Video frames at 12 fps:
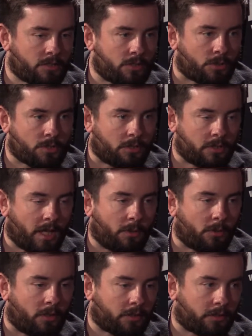social
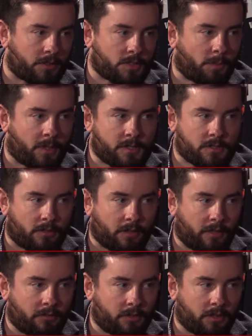network that's based
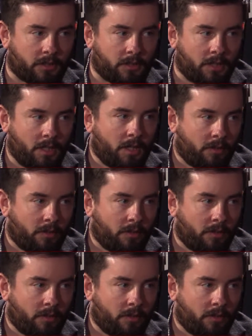around a